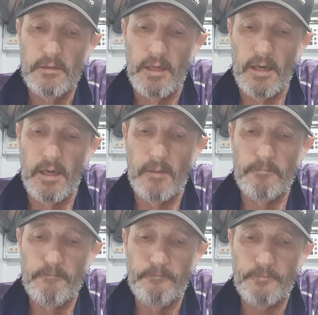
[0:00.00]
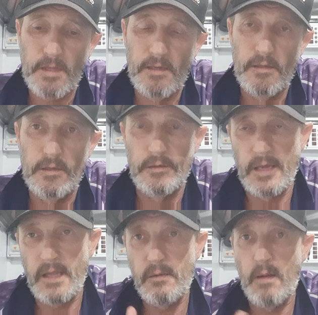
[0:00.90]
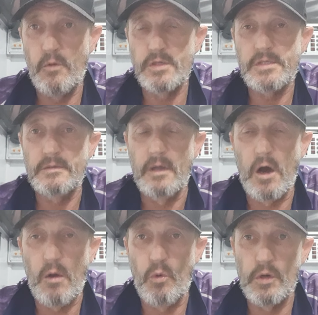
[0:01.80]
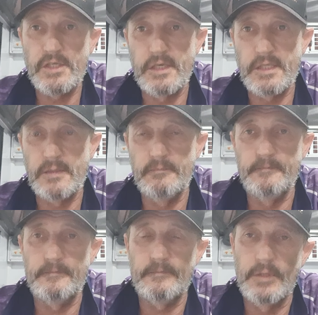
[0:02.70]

right. The other one was the hot water system.